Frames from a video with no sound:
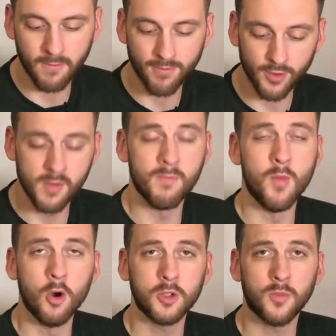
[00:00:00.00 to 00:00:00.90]
For the
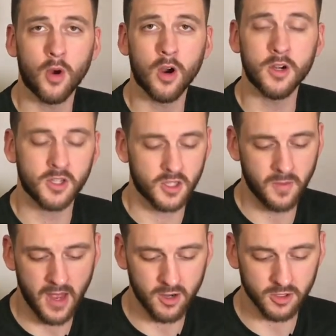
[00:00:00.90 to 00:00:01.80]
most part,
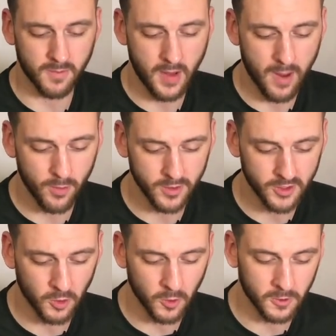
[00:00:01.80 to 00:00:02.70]
tomatoes and peppers
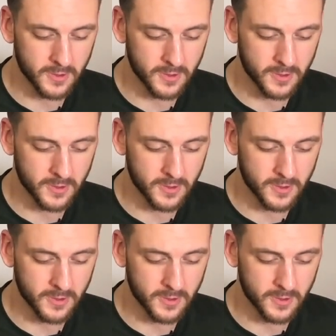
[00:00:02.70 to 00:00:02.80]
are going